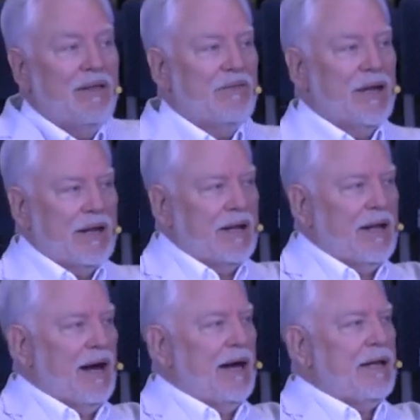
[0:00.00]
that an
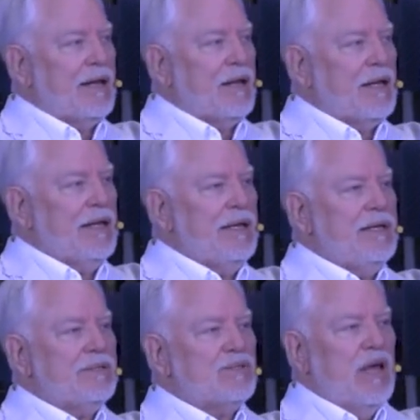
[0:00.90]
idol
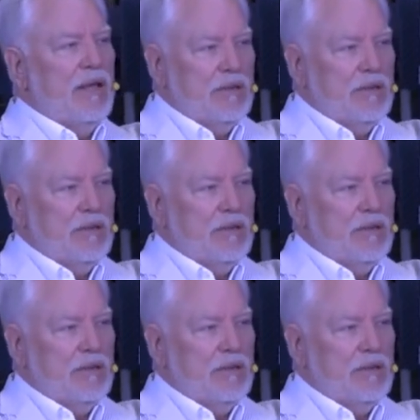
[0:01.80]
is